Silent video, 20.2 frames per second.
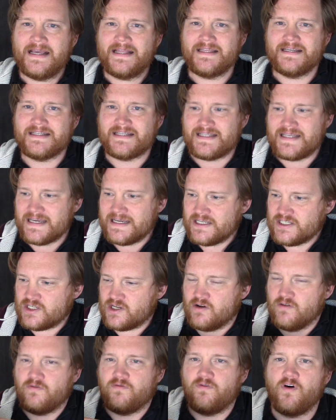These things
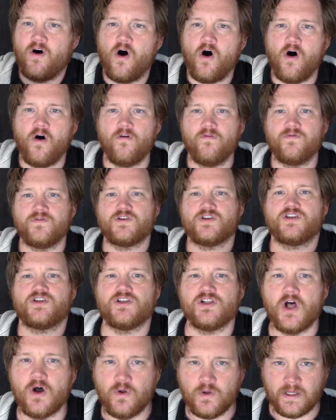evolve
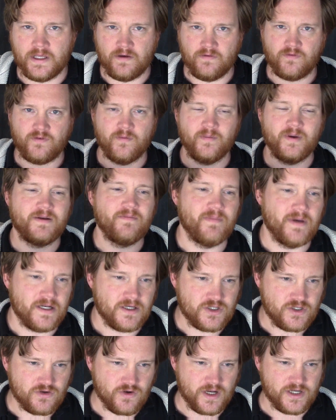slowly from
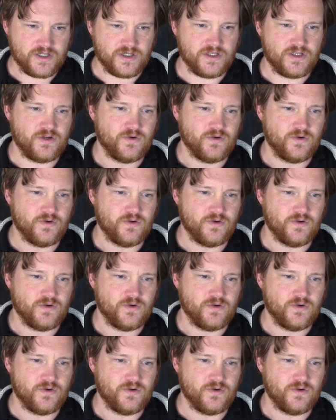administration